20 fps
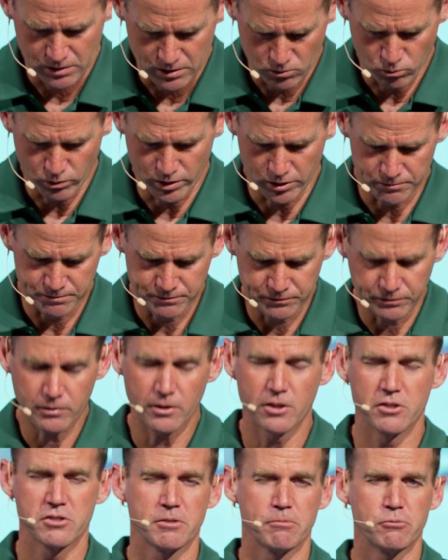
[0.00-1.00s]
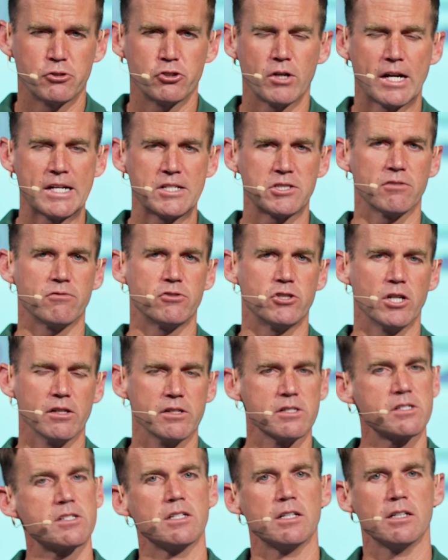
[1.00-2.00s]
Well, there's some traits of
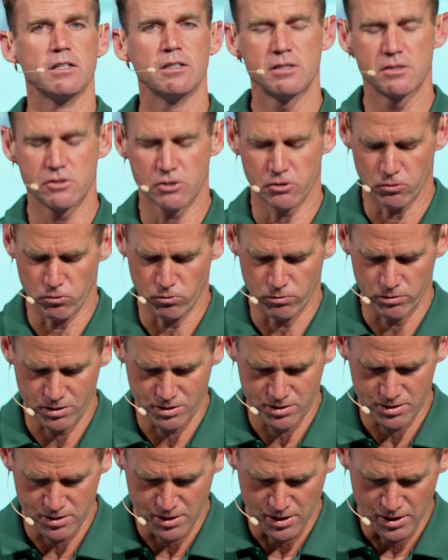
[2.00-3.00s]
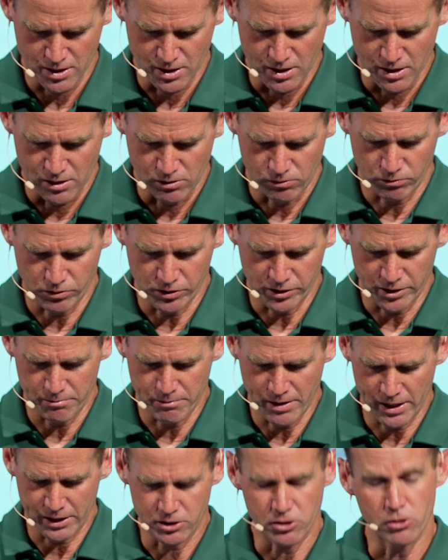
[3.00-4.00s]
jealousy to really
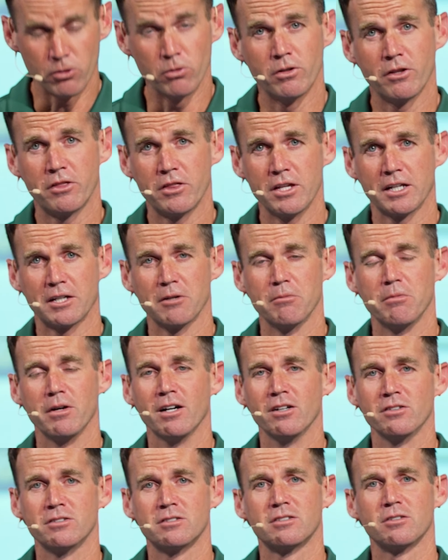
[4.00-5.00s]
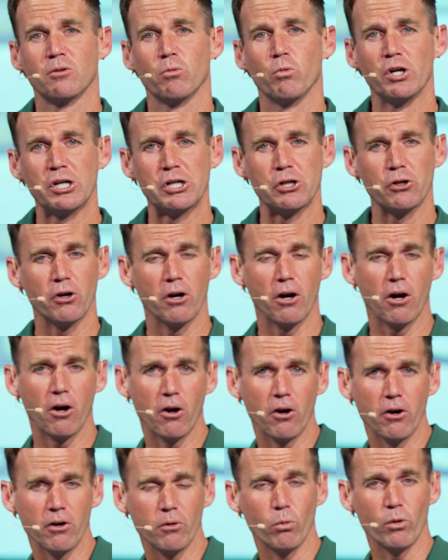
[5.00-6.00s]
make you think about where you're
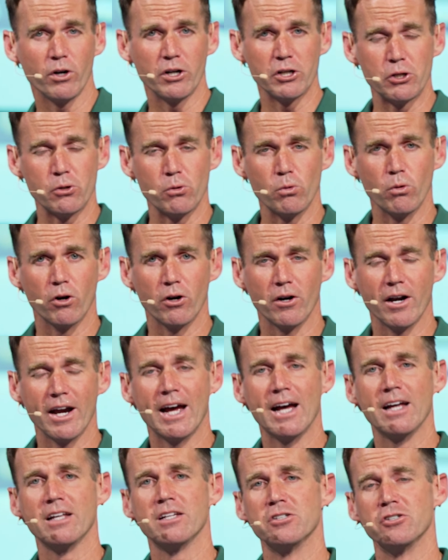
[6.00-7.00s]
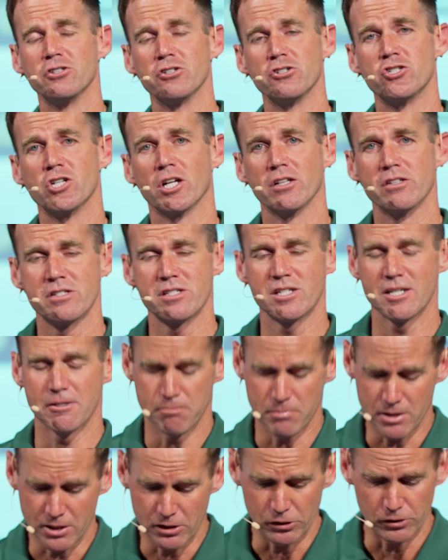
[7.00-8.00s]
where you are at in your jealousy
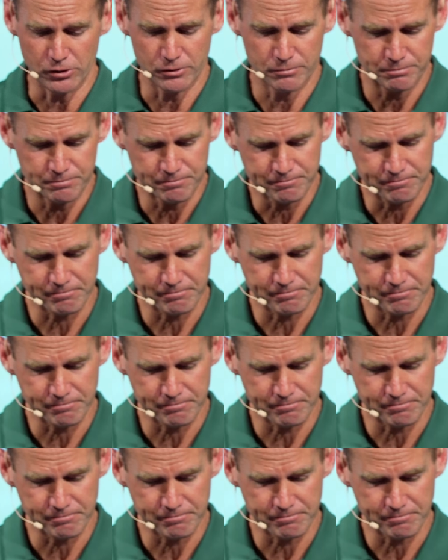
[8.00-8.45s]
meter.